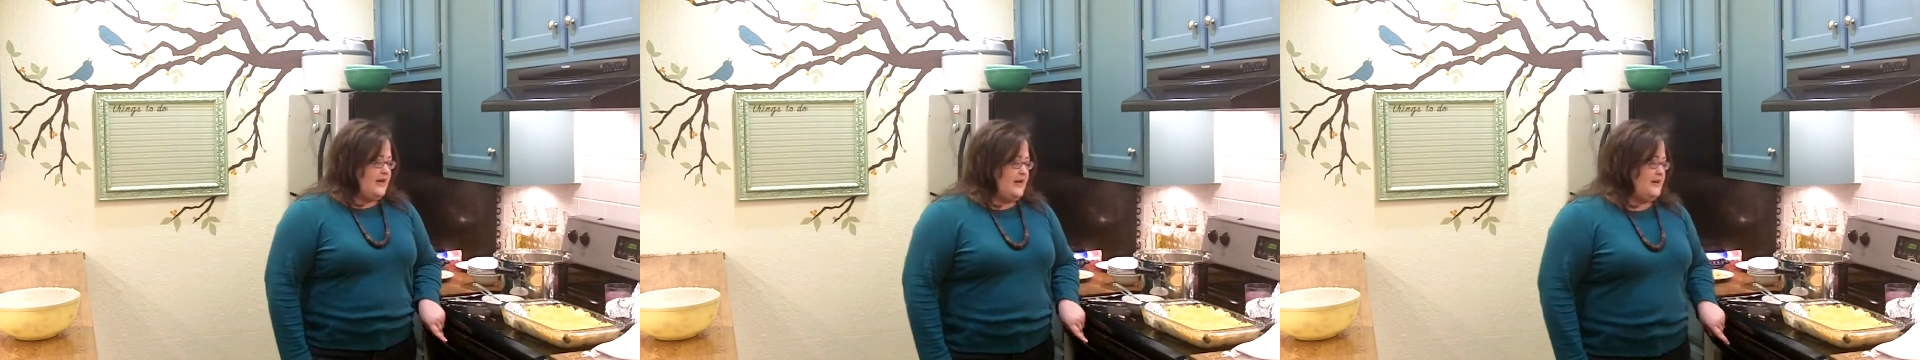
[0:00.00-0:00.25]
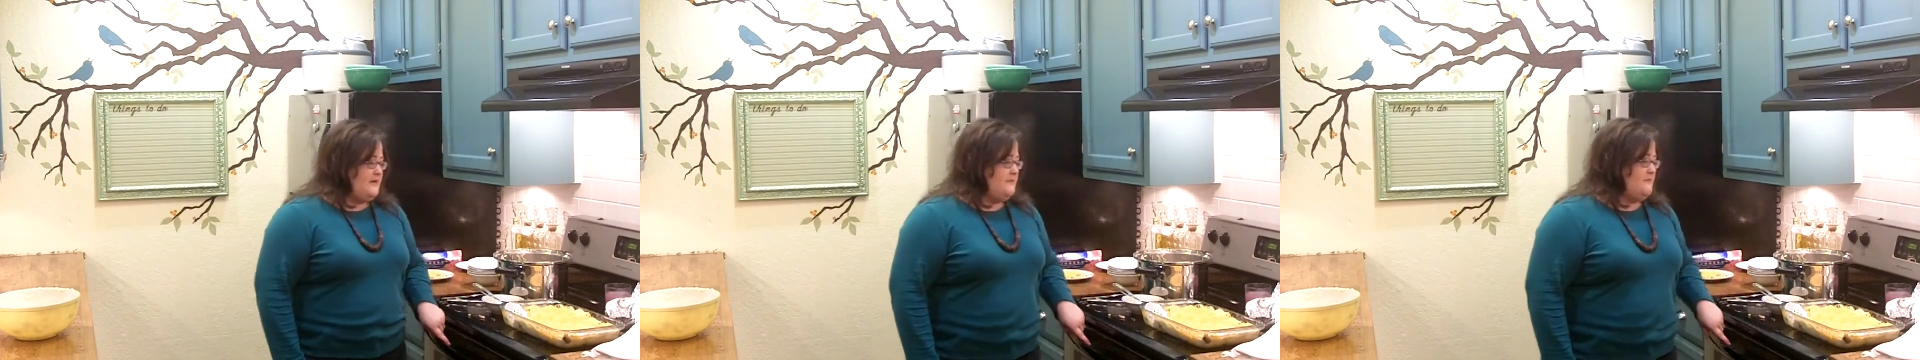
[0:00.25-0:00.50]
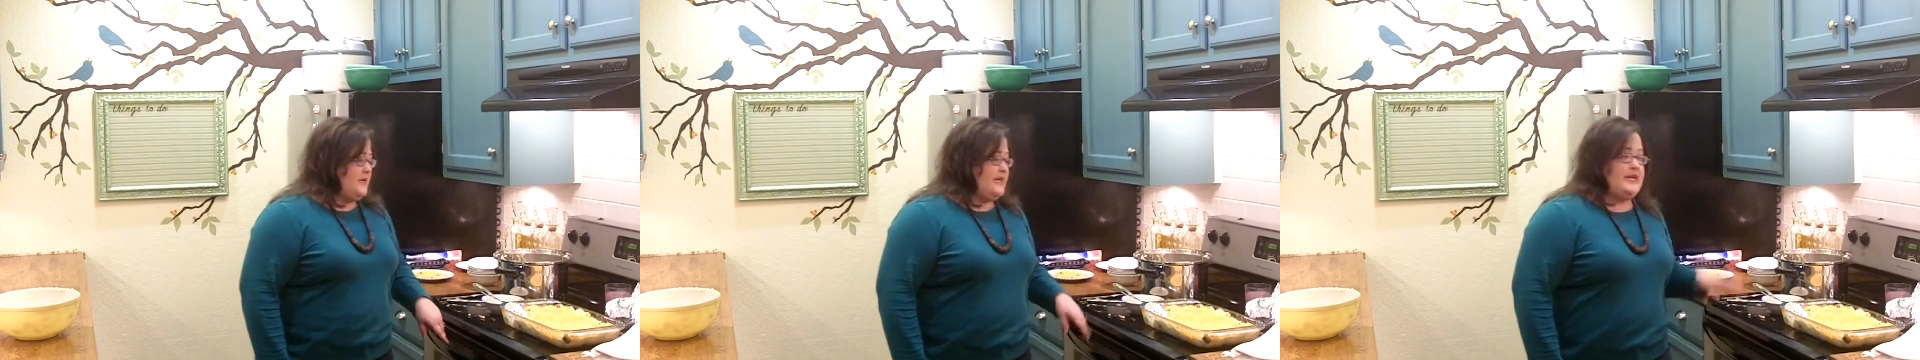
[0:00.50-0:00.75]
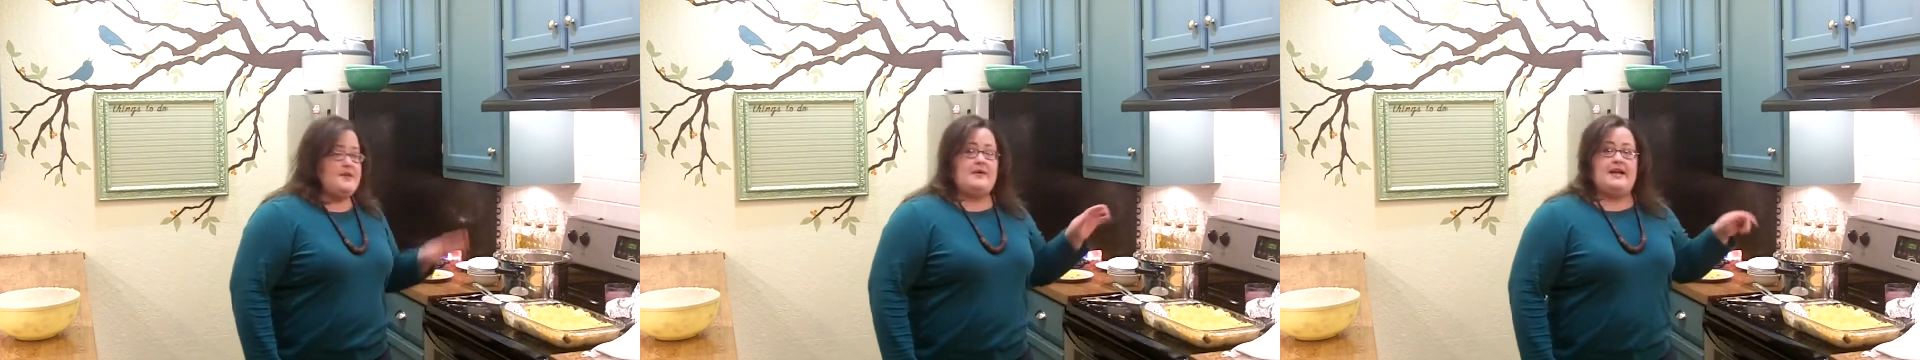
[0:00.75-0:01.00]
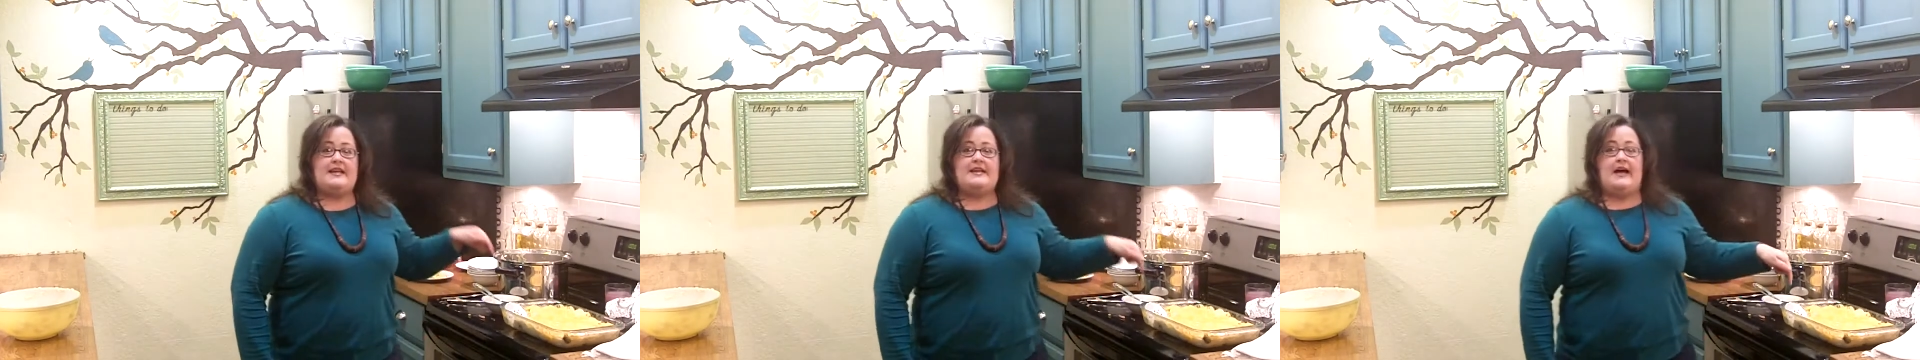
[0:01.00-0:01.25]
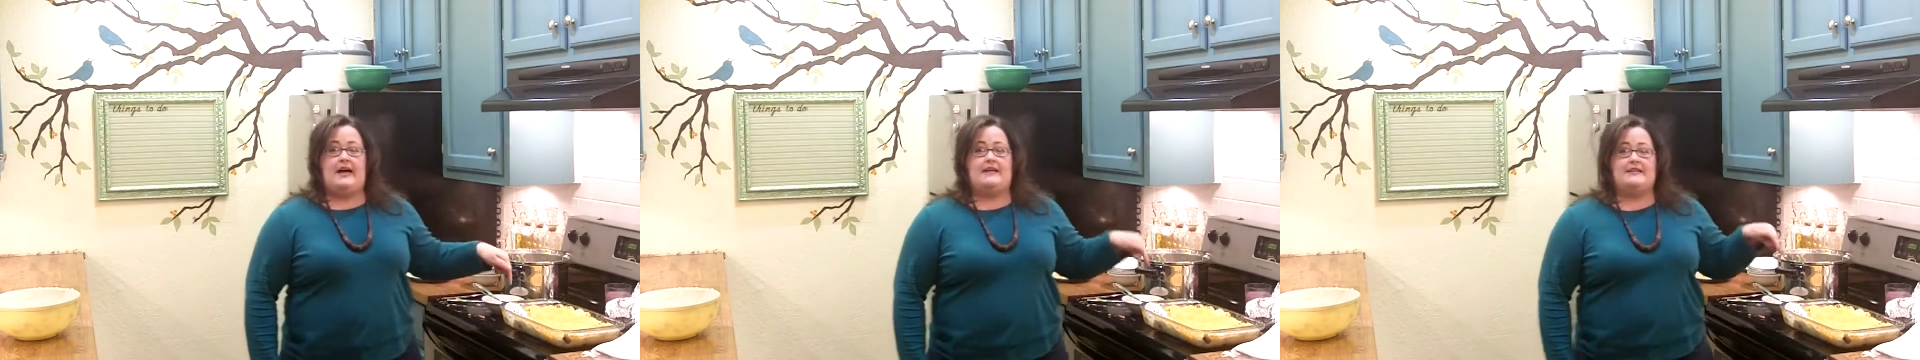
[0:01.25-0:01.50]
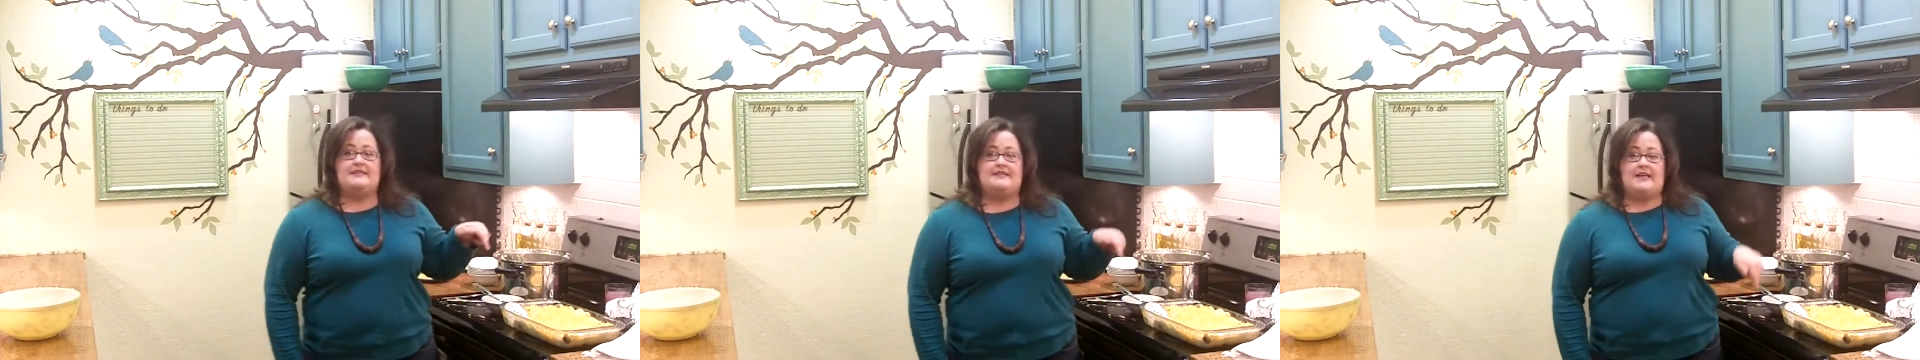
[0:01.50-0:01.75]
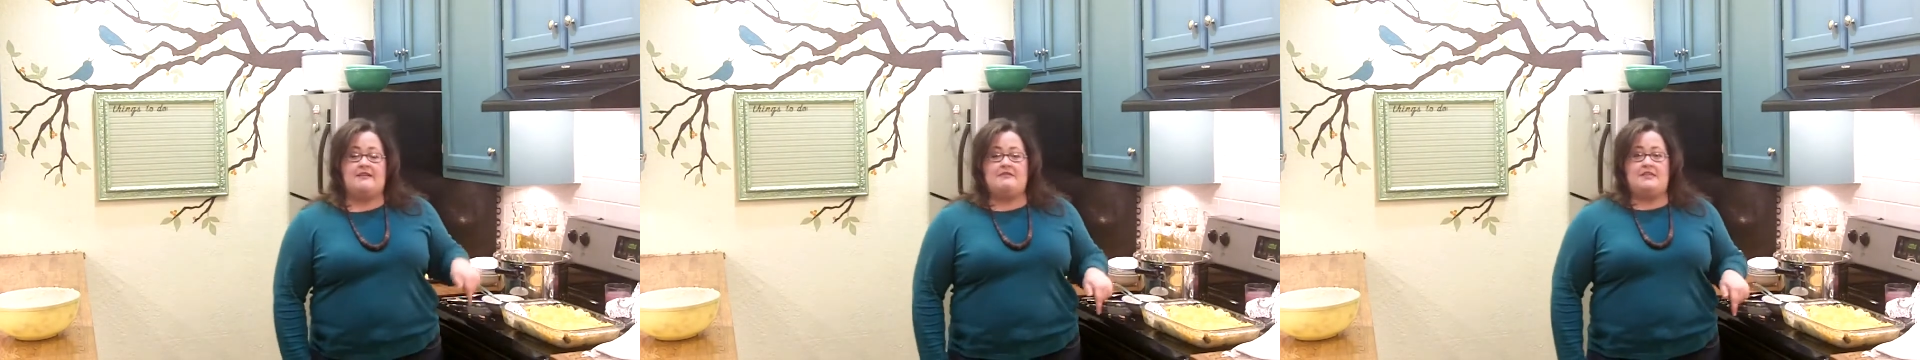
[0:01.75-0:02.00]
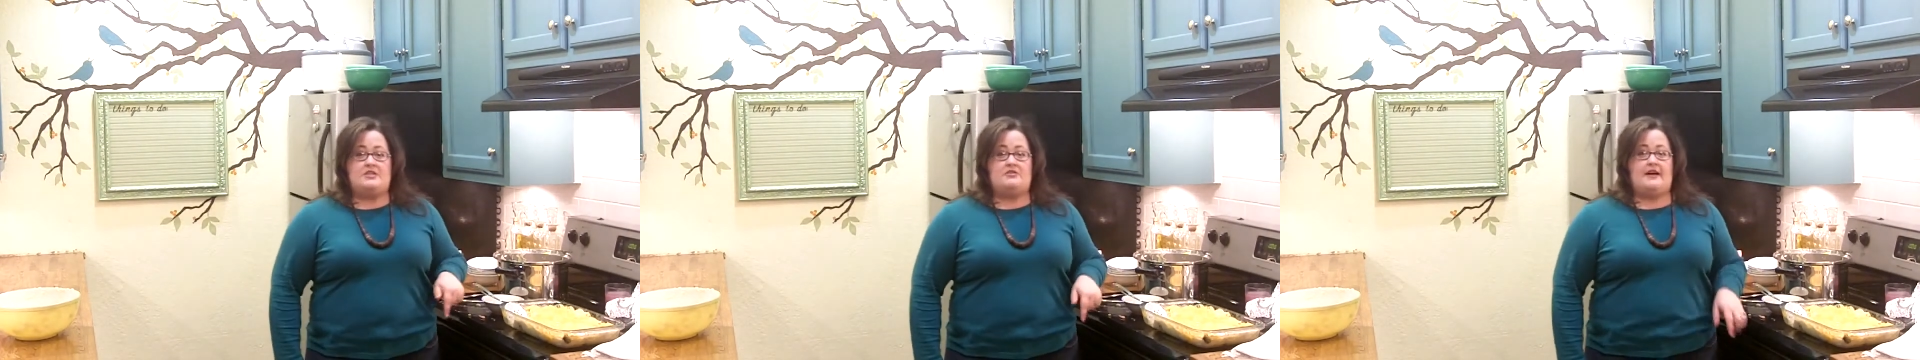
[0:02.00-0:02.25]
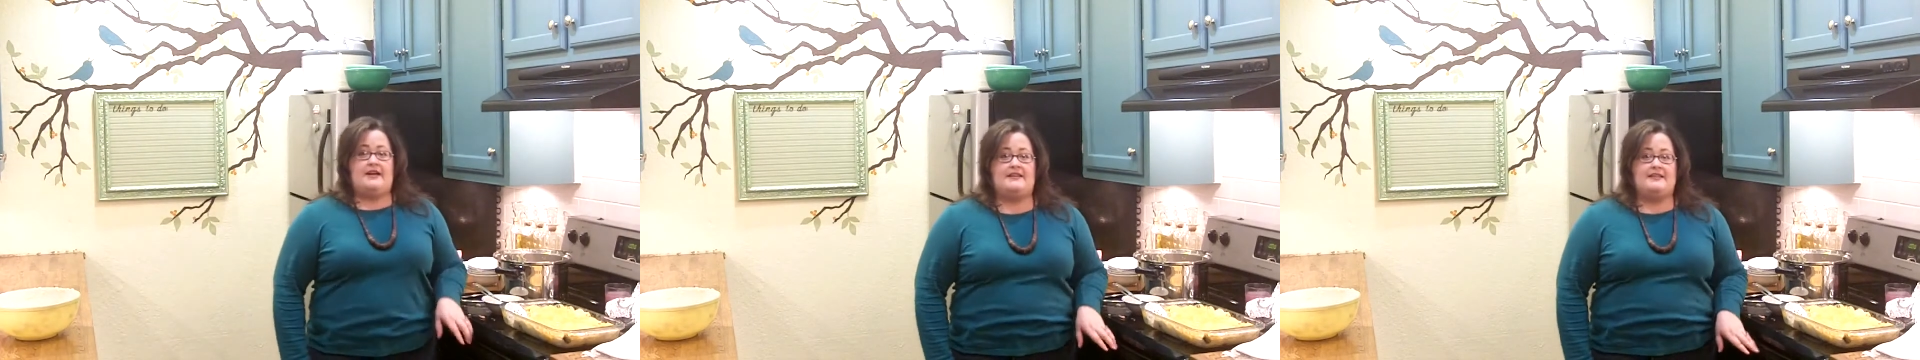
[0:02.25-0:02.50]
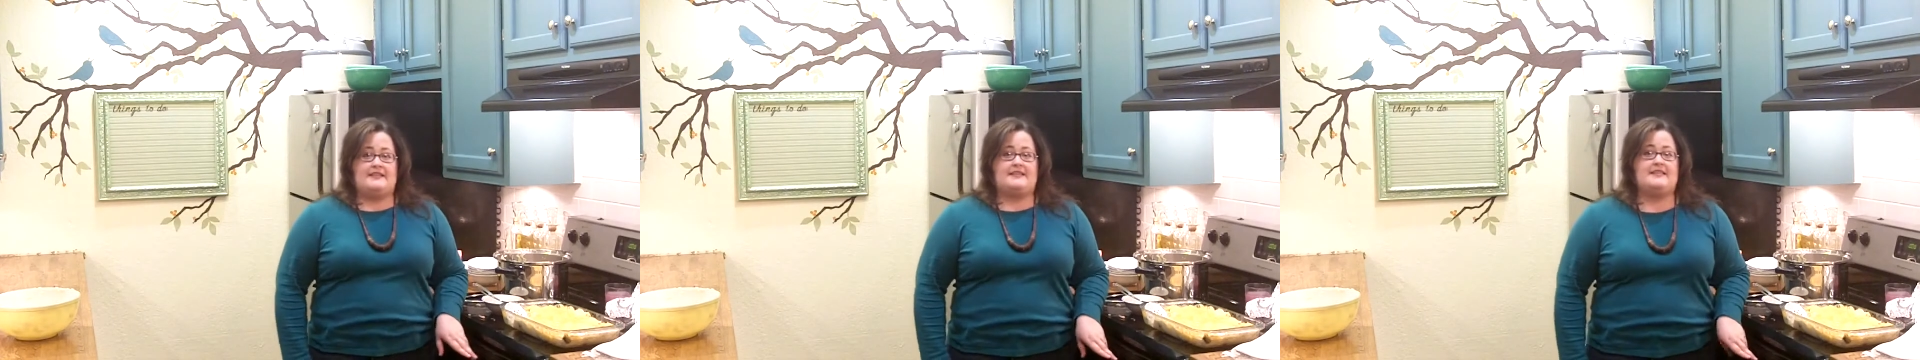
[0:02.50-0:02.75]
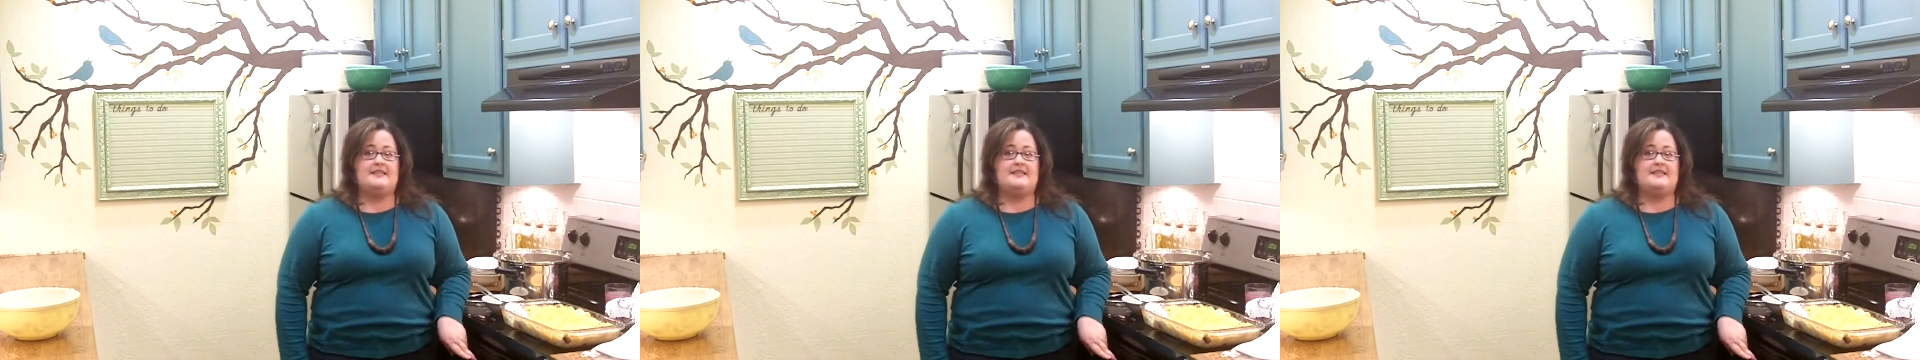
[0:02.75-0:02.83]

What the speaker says: But anyway, yeah, definitely try this.